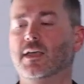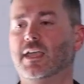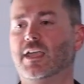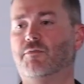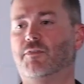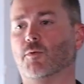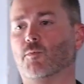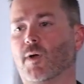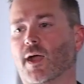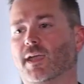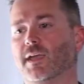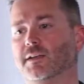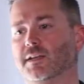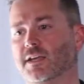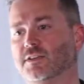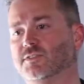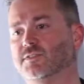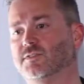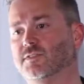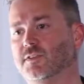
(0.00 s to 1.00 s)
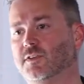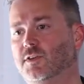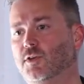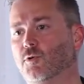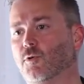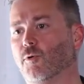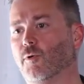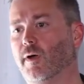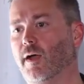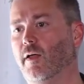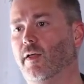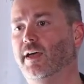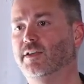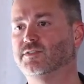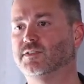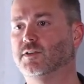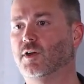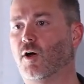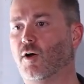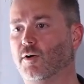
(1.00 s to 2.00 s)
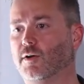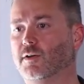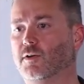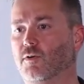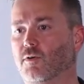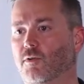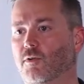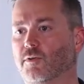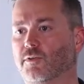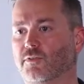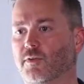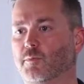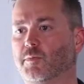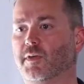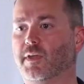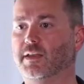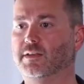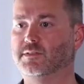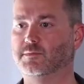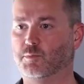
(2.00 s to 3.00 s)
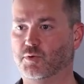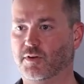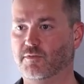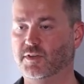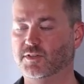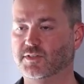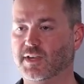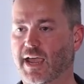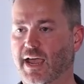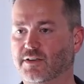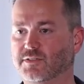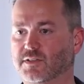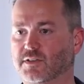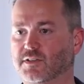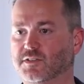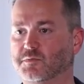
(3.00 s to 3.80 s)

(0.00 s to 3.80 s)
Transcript: If it recognizes the URL as an article or something that it previously has in